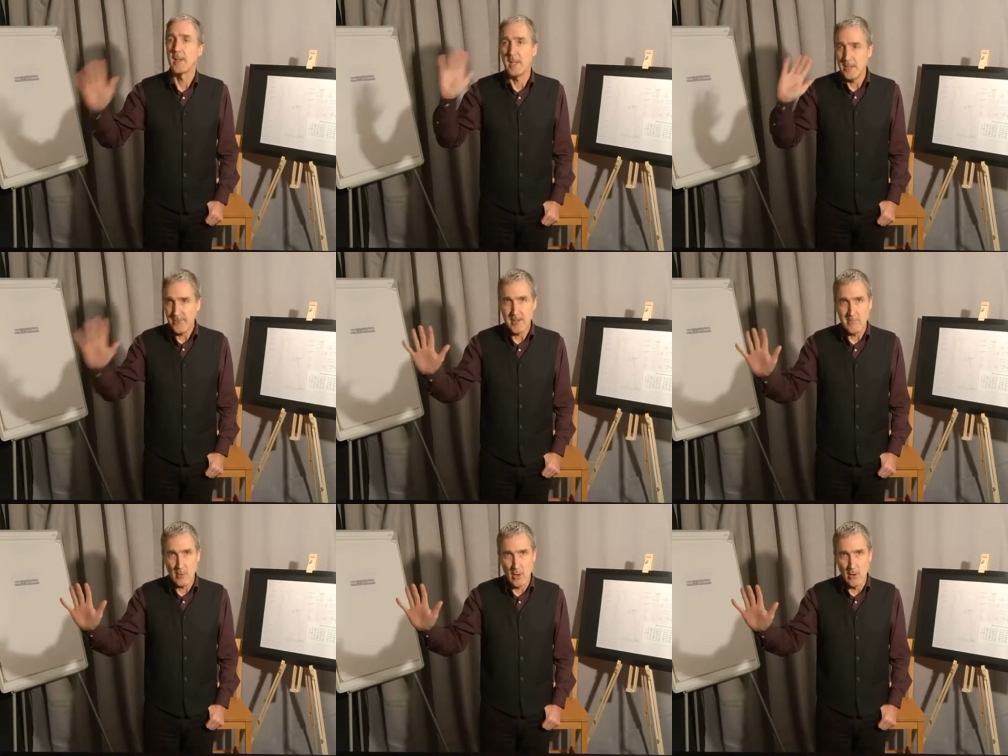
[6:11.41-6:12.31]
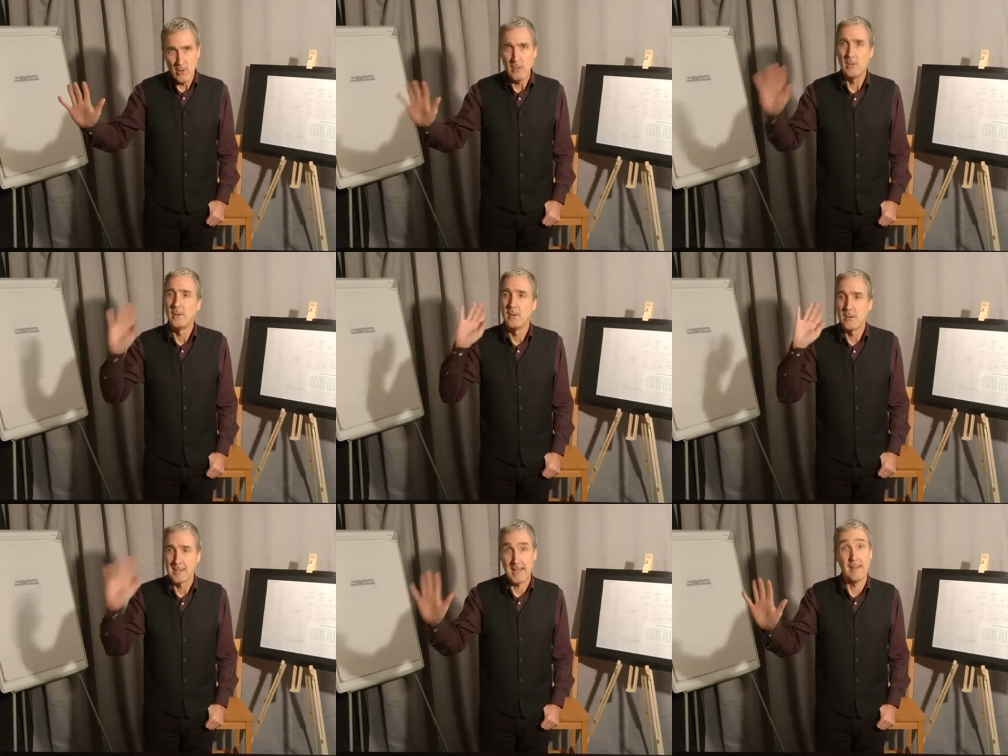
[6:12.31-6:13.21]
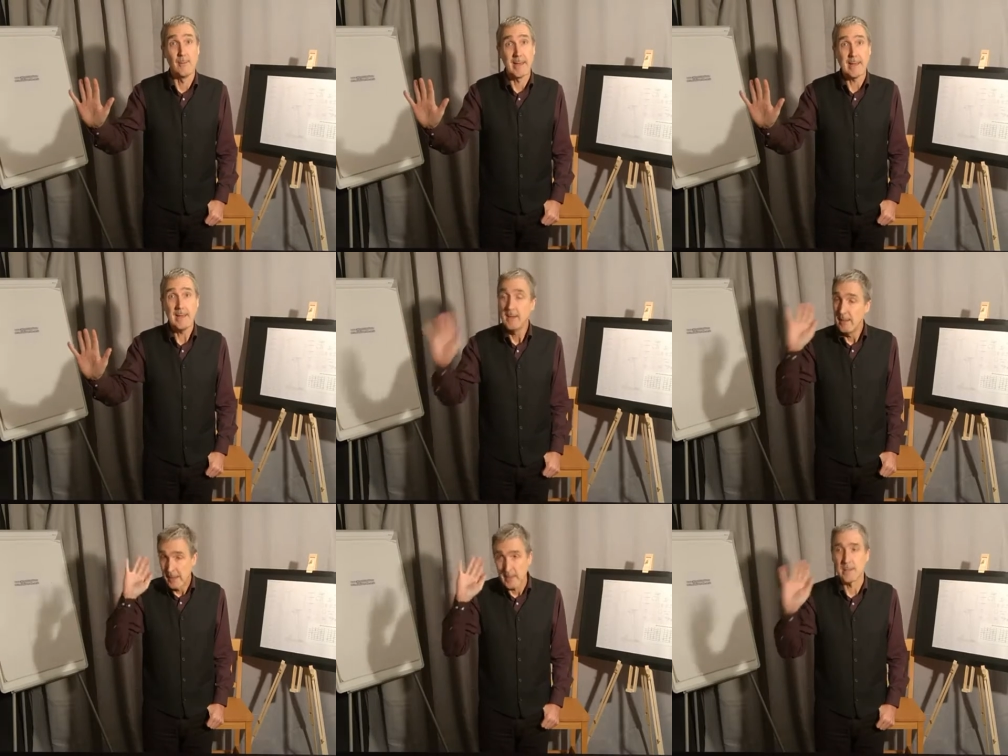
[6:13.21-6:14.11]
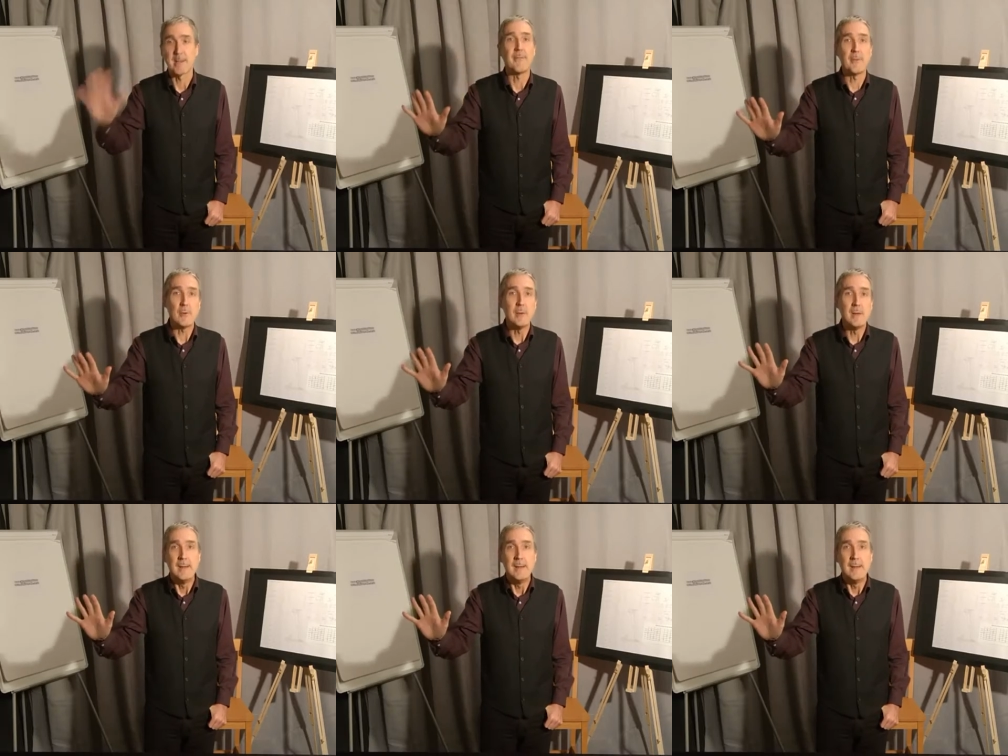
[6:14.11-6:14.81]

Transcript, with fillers: If I'm wrong, tell me. I'll give you.